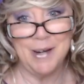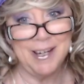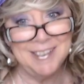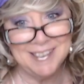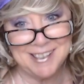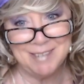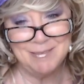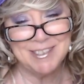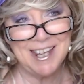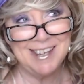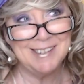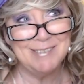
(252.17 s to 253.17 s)
want to keep
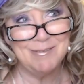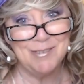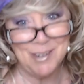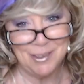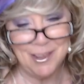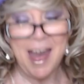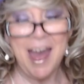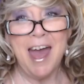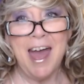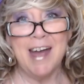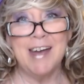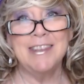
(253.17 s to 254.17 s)
saying full?
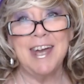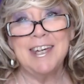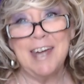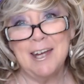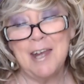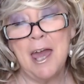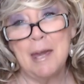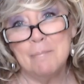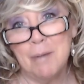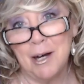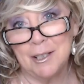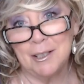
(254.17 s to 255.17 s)
They get a
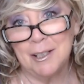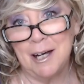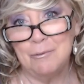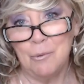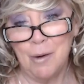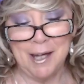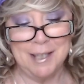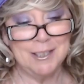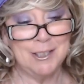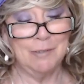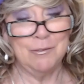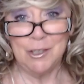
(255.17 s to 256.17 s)
bottle of wine.
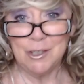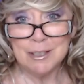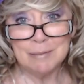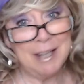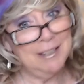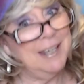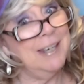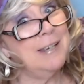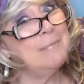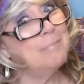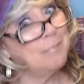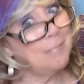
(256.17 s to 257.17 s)
So if you use my
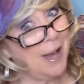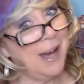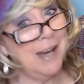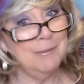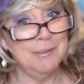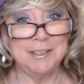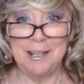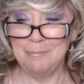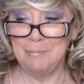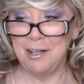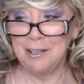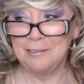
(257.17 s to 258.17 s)
link, I would get a
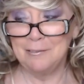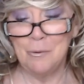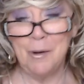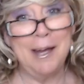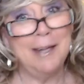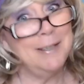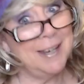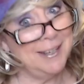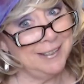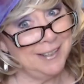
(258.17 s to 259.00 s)
bottle of wine, and